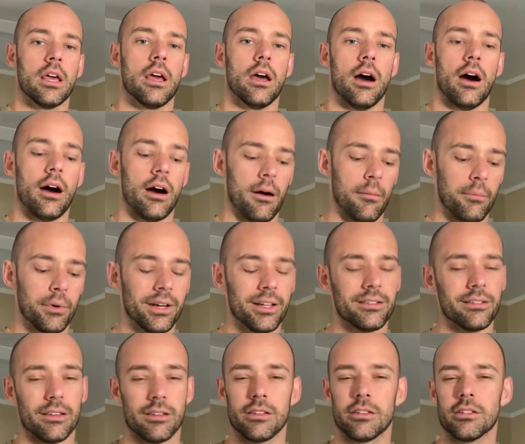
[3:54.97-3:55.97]
But it's
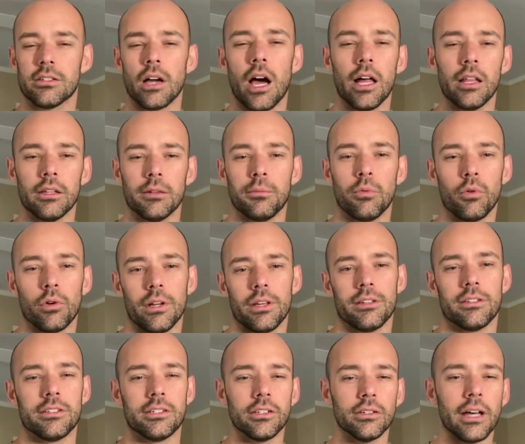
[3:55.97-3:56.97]
a solid board. It
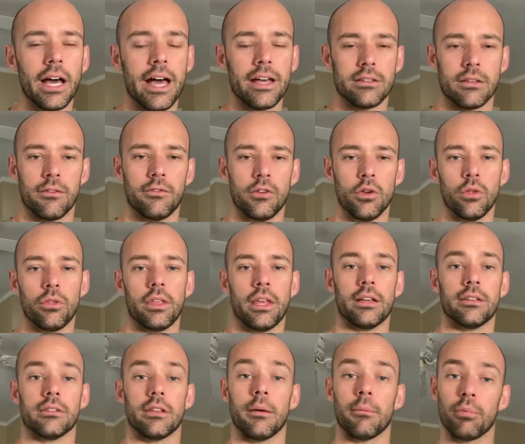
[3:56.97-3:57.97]
still has a few
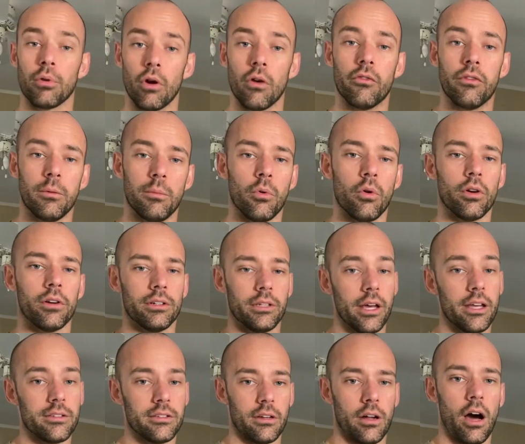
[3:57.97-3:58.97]
things that Profi board
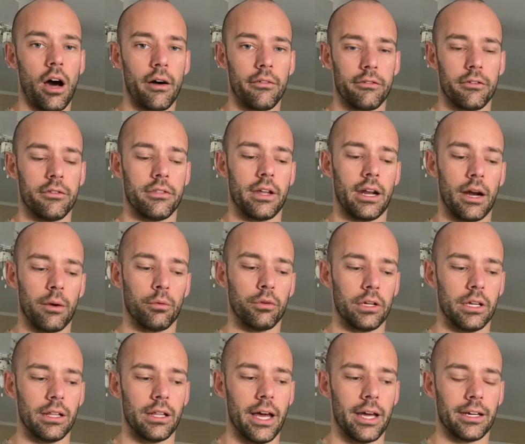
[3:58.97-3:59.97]
doesn't offer that I
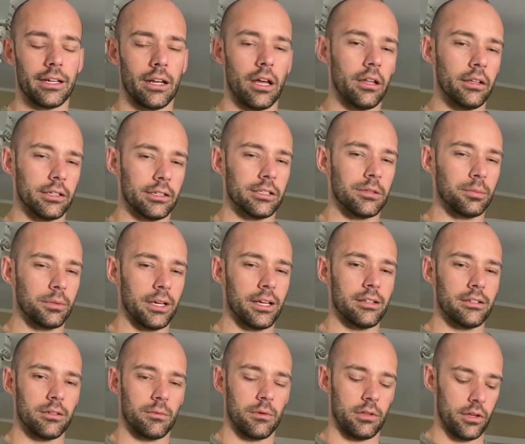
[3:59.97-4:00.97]
really like, and I'll explain
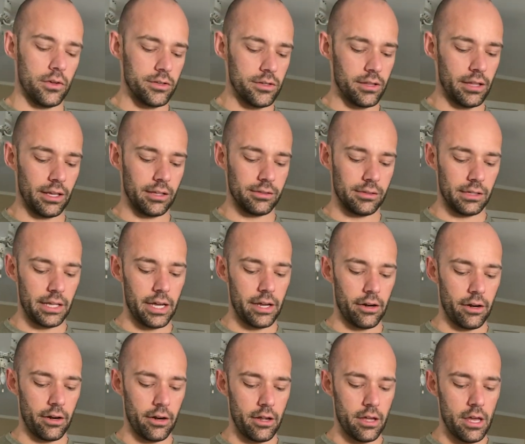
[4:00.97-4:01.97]
some of those things
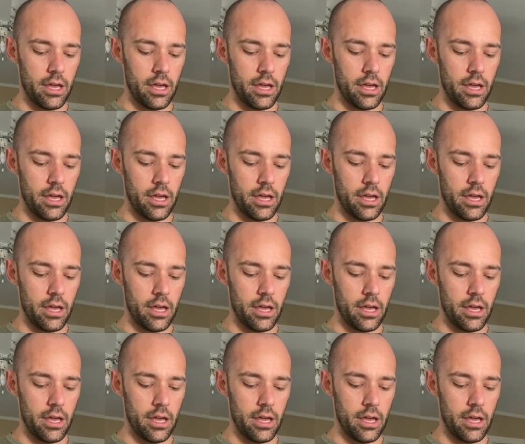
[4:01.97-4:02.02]
later.